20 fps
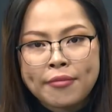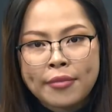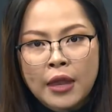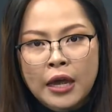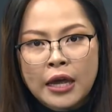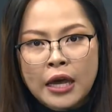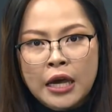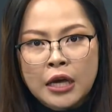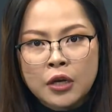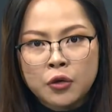
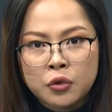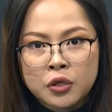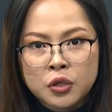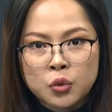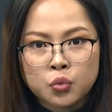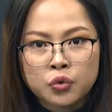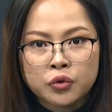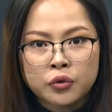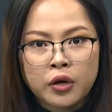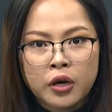and who
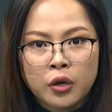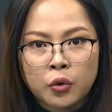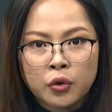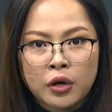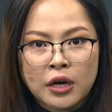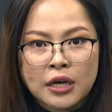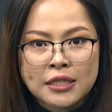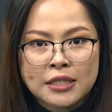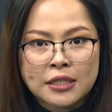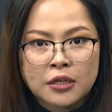
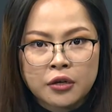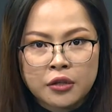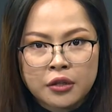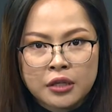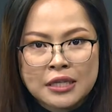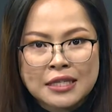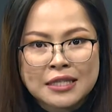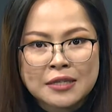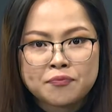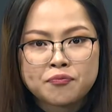has got
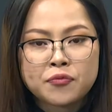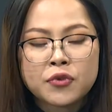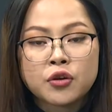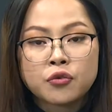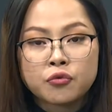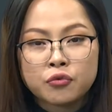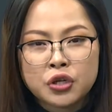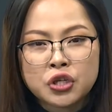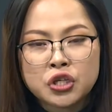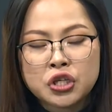this
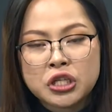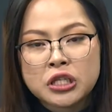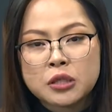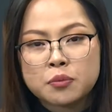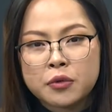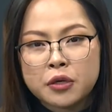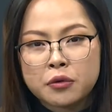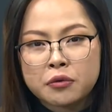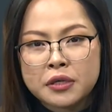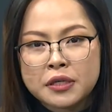rich
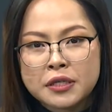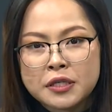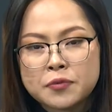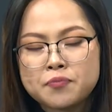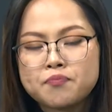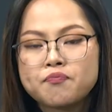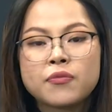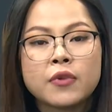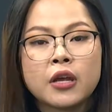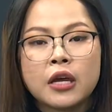experience
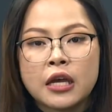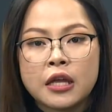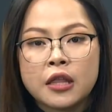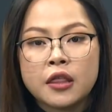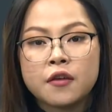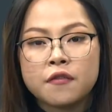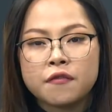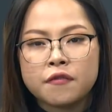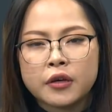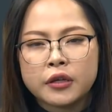in the
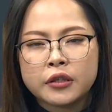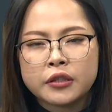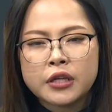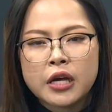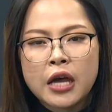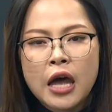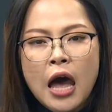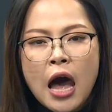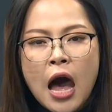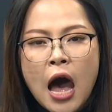field,
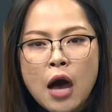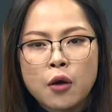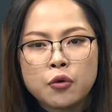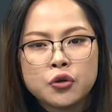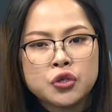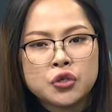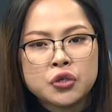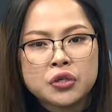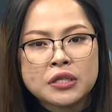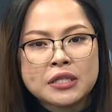how would
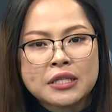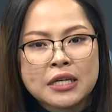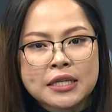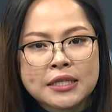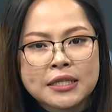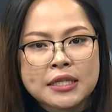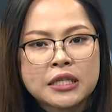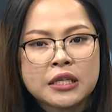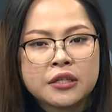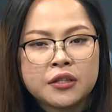you assess
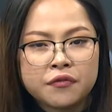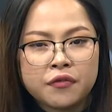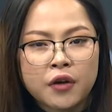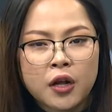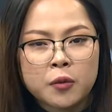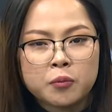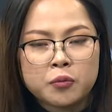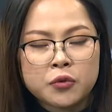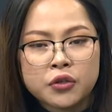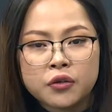the
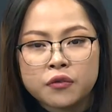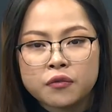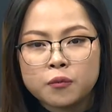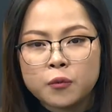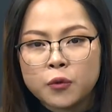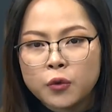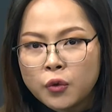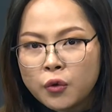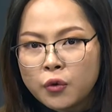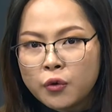development of
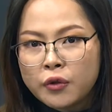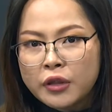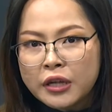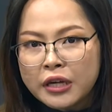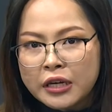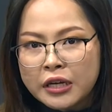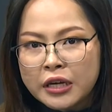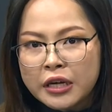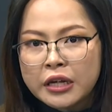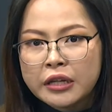
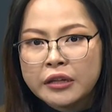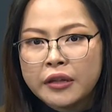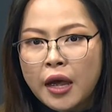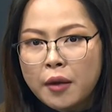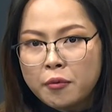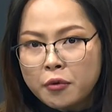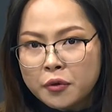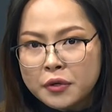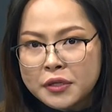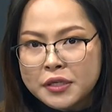Mongolian
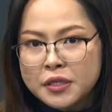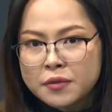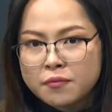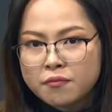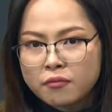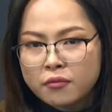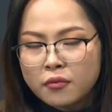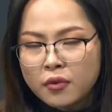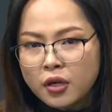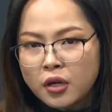libraries?
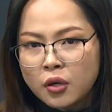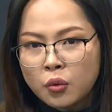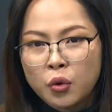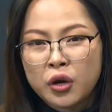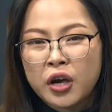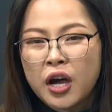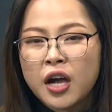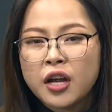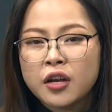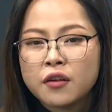What
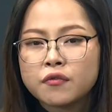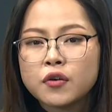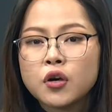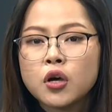kind of